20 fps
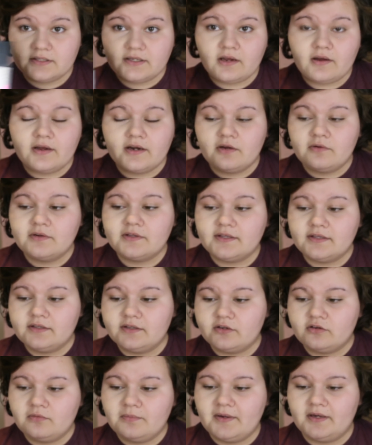Now I know it's a
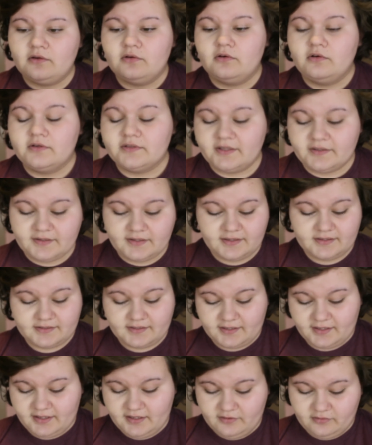little bit old. I think it's
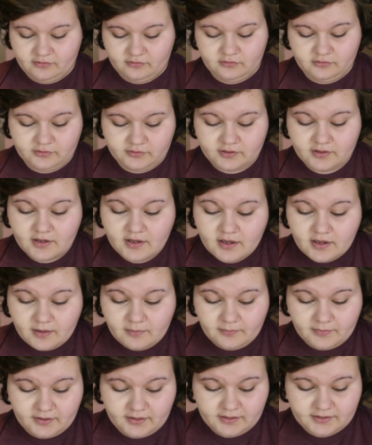like a year old,
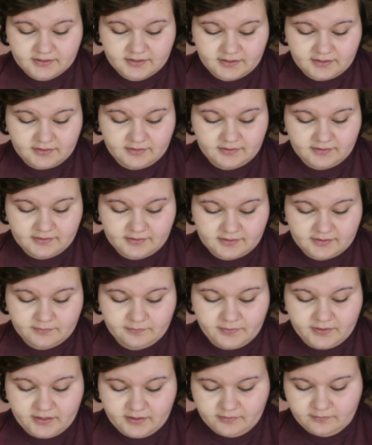but it's
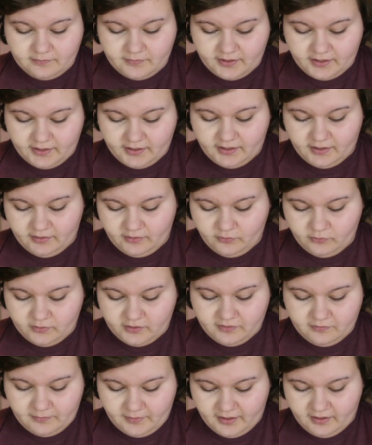been one
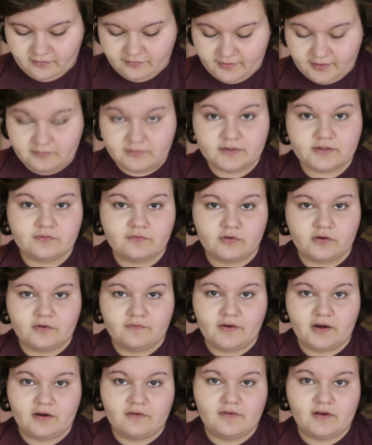of my favorites for a
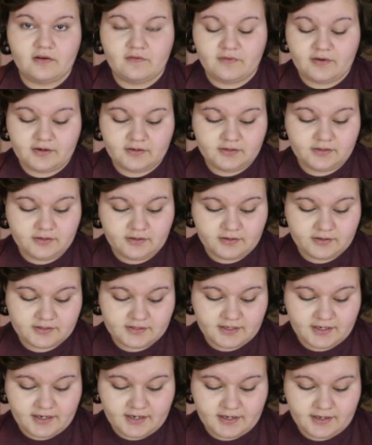very long
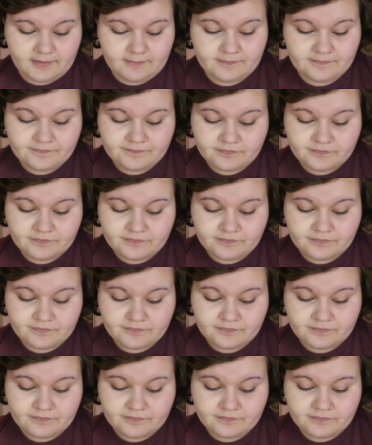time.